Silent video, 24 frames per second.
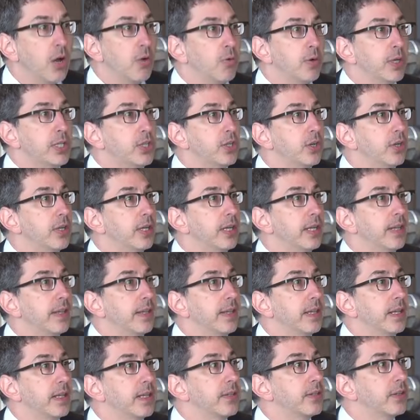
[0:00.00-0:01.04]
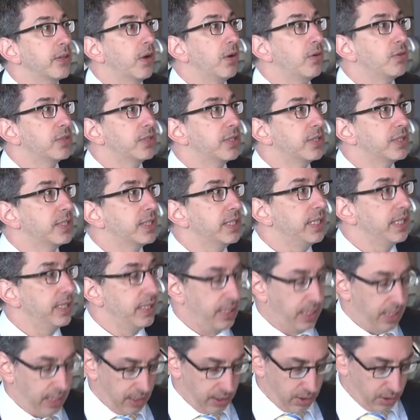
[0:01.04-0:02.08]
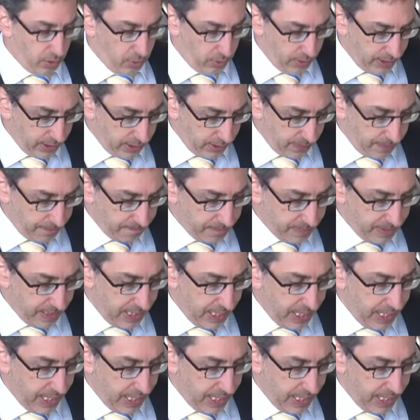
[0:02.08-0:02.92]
Richard goes to see a lawyer,